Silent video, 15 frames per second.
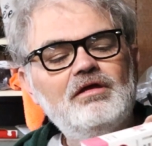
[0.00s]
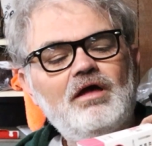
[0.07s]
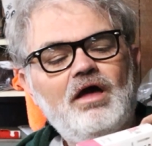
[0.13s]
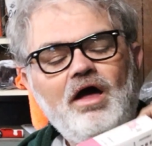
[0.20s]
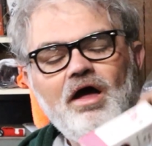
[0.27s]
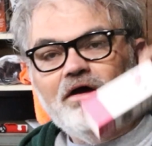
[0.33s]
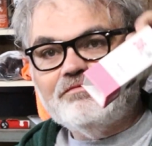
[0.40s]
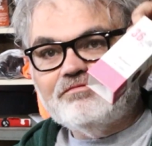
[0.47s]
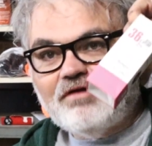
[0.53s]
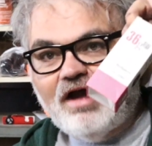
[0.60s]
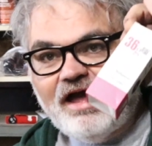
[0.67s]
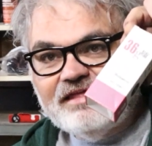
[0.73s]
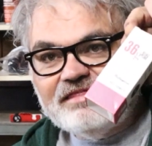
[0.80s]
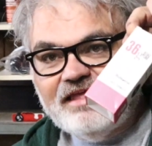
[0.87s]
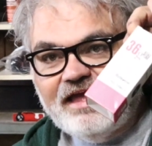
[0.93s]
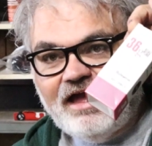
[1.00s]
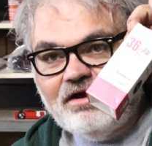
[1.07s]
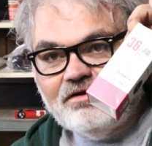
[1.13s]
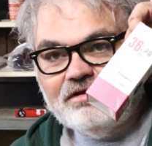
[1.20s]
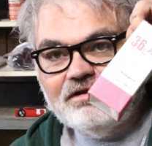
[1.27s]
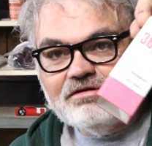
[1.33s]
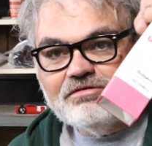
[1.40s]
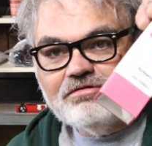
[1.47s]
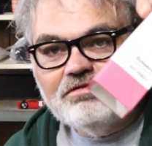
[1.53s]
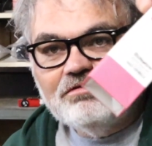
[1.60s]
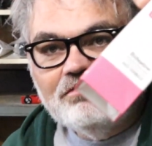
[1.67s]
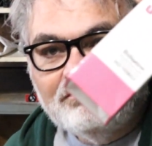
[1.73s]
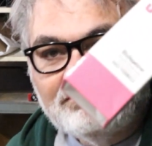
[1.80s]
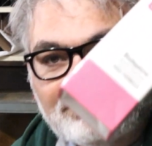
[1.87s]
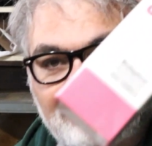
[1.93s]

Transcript: RideNow inner tubes.